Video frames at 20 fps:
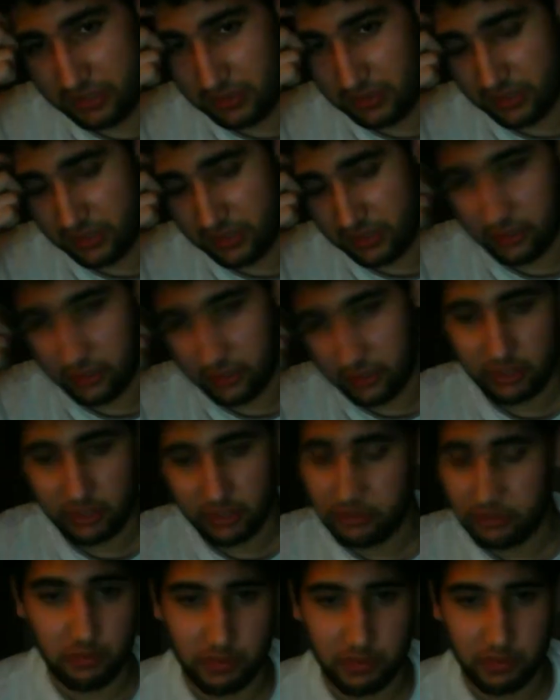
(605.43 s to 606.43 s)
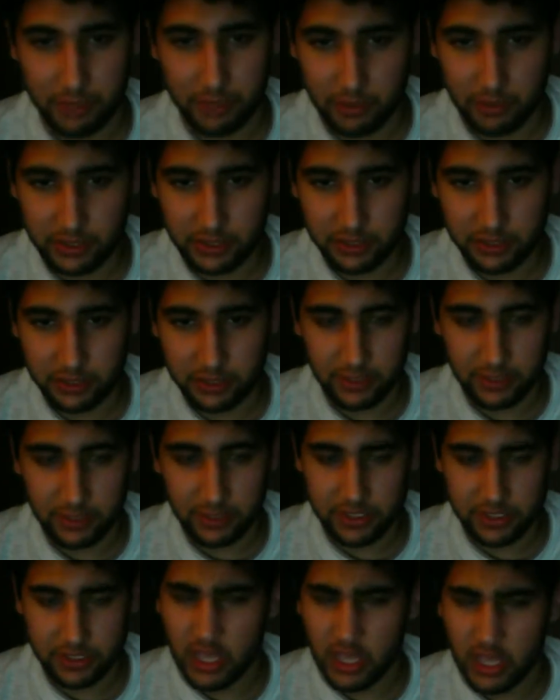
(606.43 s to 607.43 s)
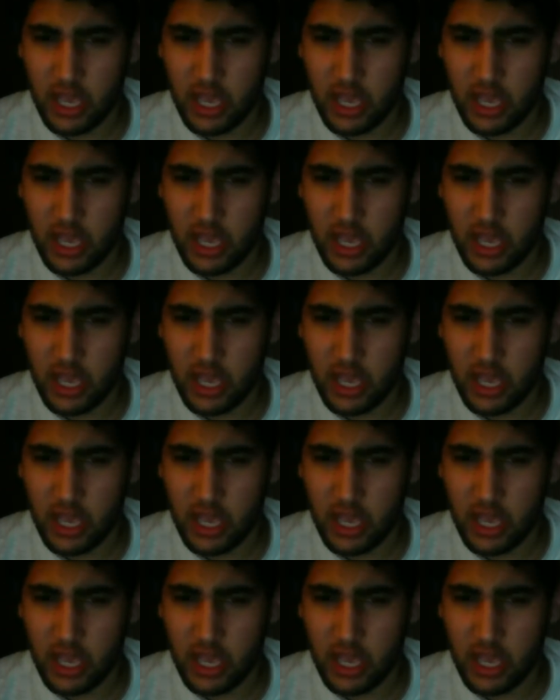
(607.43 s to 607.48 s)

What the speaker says: still living with my parents because